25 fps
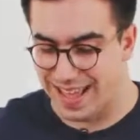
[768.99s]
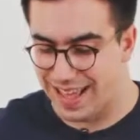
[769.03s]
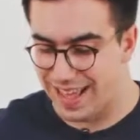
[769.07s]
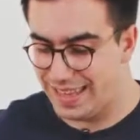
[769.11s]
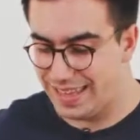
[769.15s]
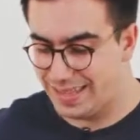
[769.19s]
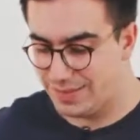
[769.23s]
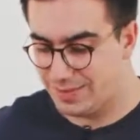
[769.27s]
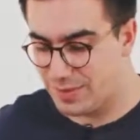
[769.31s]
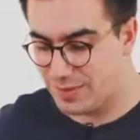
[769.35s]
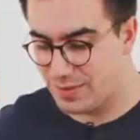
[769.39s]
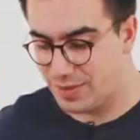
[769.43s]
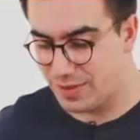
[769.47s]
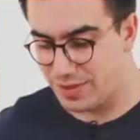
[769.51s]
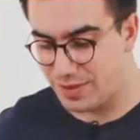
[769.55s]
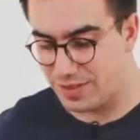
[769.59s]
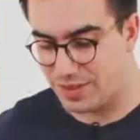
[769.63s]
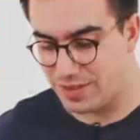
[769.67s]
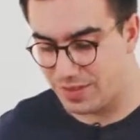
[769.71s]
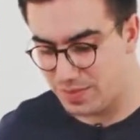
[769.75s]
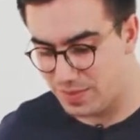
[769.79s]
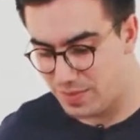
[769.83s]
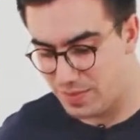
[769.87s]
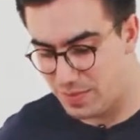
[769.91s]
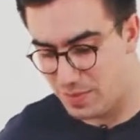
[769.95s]
And then we've got
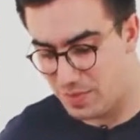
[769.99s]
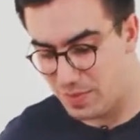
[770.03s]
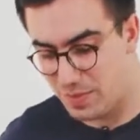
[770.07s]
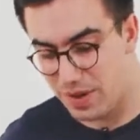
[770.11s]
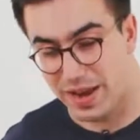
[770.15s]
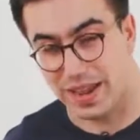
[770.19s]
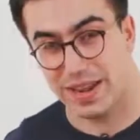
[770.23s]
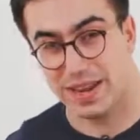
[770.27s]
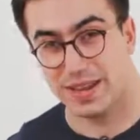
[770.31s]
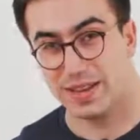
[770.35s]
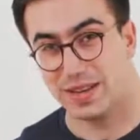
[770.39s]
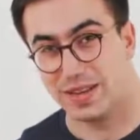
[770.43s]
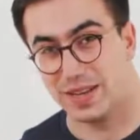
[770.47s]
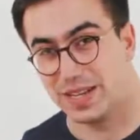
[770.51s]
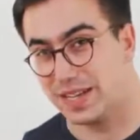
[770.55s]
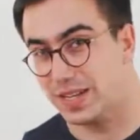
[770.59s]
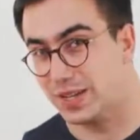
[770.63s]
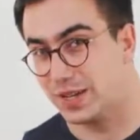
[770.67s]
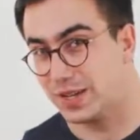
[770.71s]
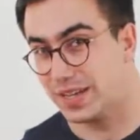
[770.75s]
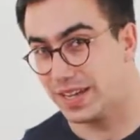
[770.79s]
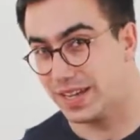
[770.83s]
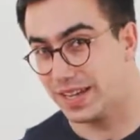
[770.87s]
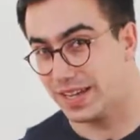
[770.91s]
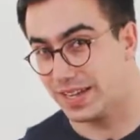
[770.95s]
some plain
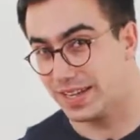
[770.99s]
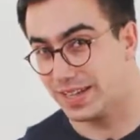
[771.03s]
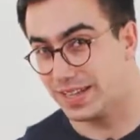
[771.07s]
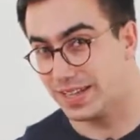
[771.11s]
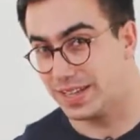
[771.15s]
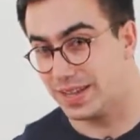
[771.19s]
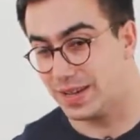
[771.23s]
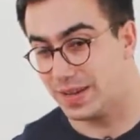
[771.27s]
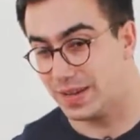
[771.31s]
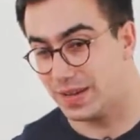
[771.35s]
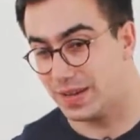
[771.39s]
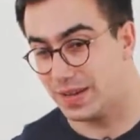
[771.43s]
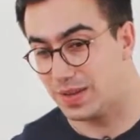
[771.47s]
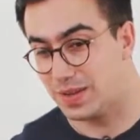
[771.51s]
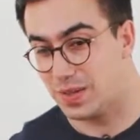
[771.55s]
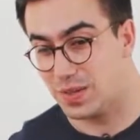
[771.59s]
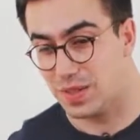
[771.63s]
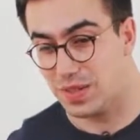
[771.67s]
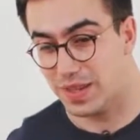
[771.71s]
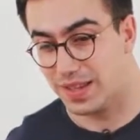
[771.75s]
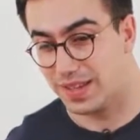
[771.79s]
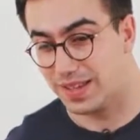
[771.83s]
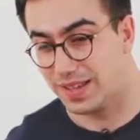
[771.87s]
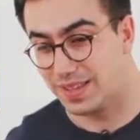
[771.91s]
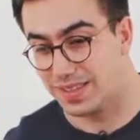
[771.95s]
looking nugget
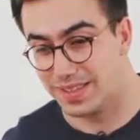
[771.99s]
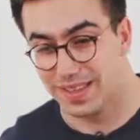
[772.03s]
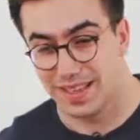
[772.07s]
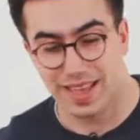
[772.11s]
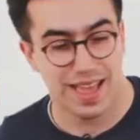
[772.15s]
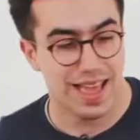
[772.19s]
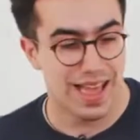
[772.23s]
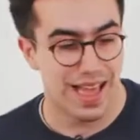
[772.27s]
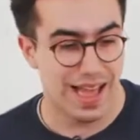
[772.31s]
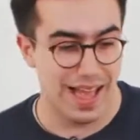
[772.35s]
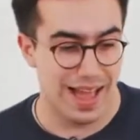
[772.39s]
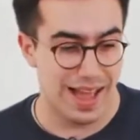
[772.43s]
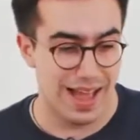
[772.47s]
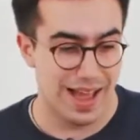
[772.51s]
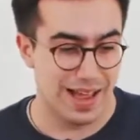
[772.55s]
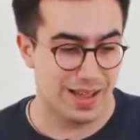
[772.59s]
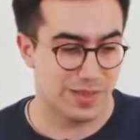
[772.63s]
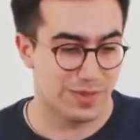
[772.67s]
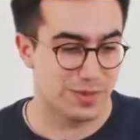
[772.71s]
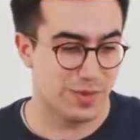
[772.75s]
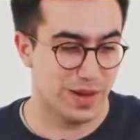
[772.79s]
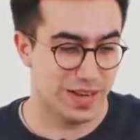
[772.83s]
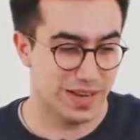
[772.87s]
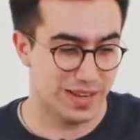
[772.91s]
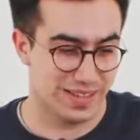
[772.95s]
things.
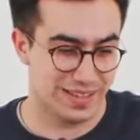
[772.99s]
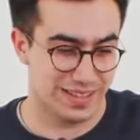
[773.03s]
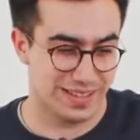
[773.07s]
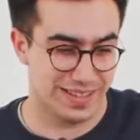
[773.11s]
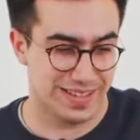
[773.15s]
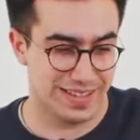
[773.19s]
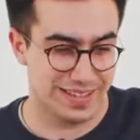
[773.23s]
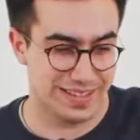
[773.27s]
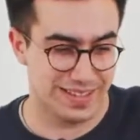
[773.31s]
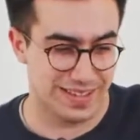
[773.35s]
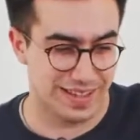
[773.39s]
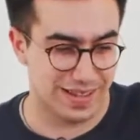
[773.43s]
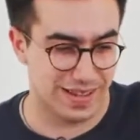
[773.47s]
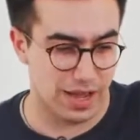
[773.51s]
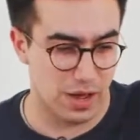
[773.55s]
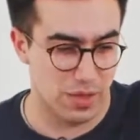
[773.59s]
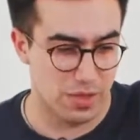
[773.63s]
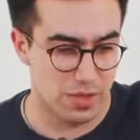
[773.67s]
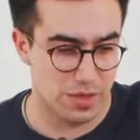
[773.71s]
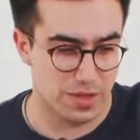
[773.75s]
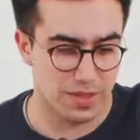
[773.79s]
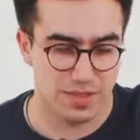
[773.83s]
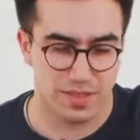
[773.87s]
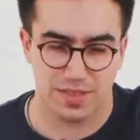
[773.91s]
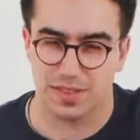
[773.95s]
As well as these like, I
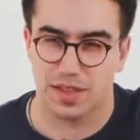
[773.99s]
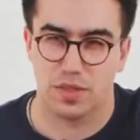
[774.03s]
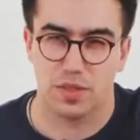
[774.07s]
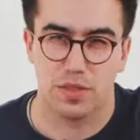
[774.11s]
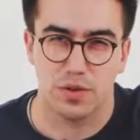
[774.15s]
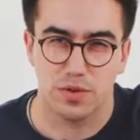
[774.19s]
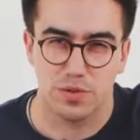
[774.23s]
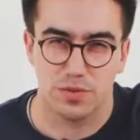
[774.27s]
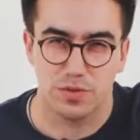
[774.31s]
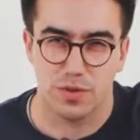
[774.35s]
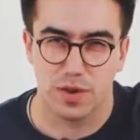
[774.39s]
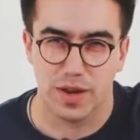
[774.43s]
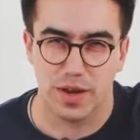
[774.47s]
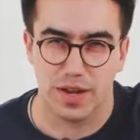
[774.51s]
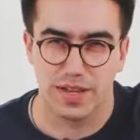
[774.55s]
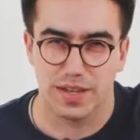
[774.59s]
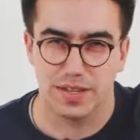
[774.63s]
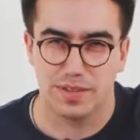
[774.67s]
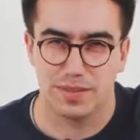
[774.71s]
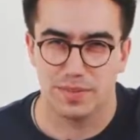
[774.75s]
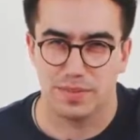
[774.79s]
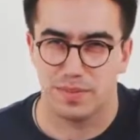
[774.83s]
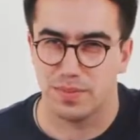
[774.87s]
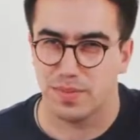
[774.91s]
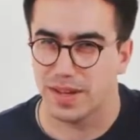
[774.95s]
think southern fried
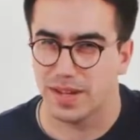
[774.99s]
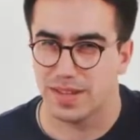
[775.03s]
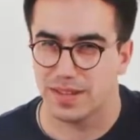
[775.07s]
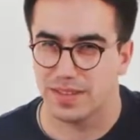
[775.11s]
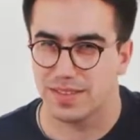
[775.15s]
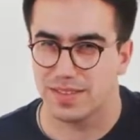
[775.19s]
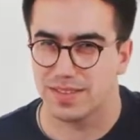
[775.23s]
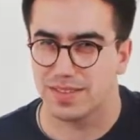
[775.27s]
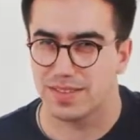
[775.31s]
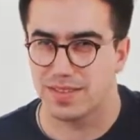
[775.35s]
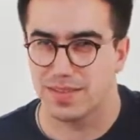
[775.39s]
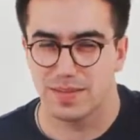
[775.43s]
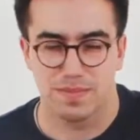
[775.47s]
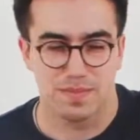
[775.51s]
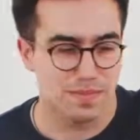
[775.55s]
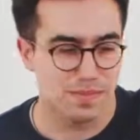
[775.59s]
bites.